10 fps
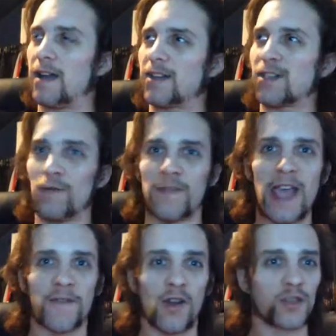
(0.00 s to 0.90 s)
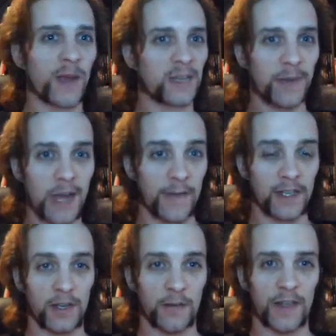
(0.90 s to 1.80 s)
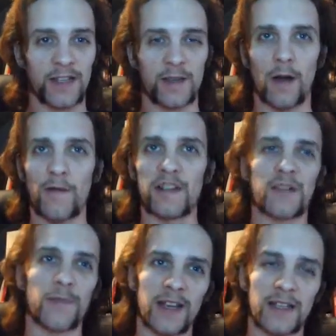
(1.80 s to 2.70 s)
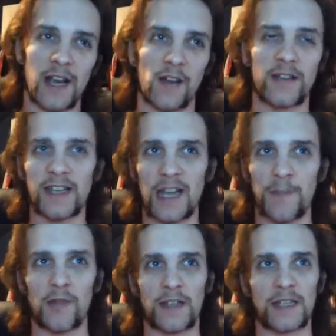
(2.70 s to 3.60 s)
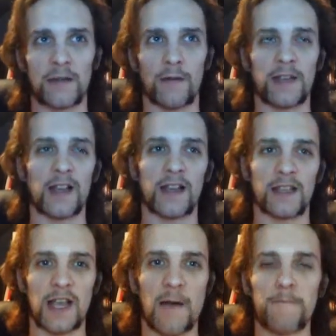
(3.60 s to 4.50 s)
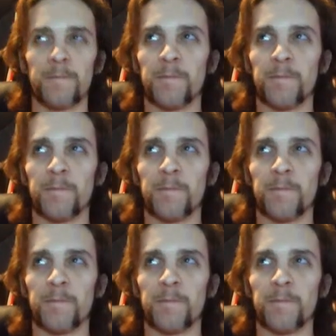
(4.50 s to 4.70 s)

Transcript: So they've got some experience in doing this. Obviously that's Pixar, not Disney, but there's still obviously links there.